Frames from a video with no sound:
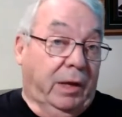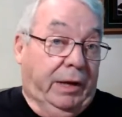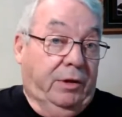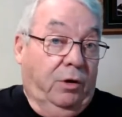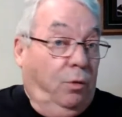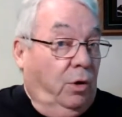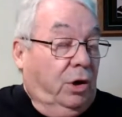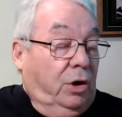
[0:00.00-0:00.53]
and
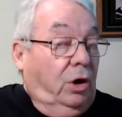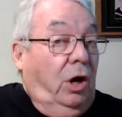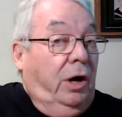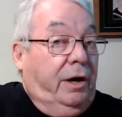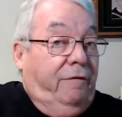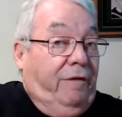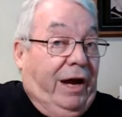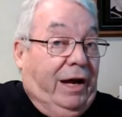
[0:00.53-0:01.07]
there weren't a
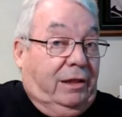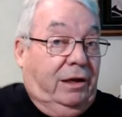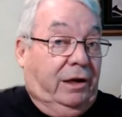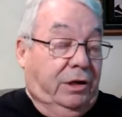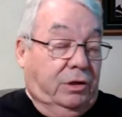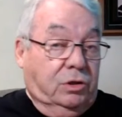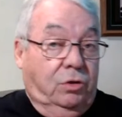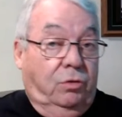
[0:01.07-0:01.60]
lot of
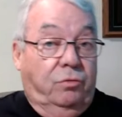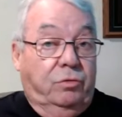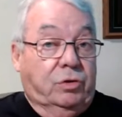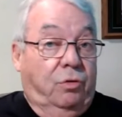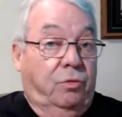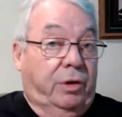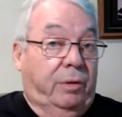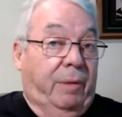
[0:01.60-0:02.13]
athletes, so it was
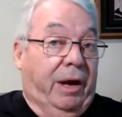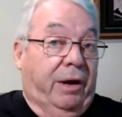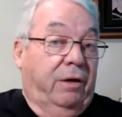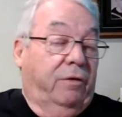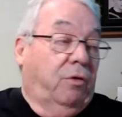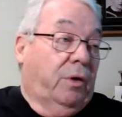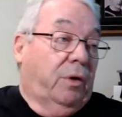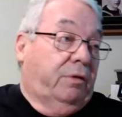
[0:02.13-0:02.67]
only a matter
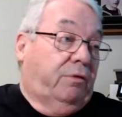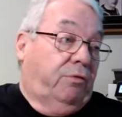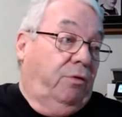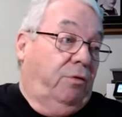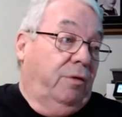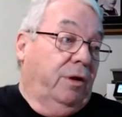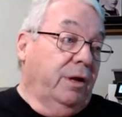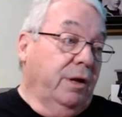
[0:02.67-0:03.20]
of going
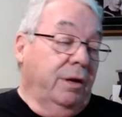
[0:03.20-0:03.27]
through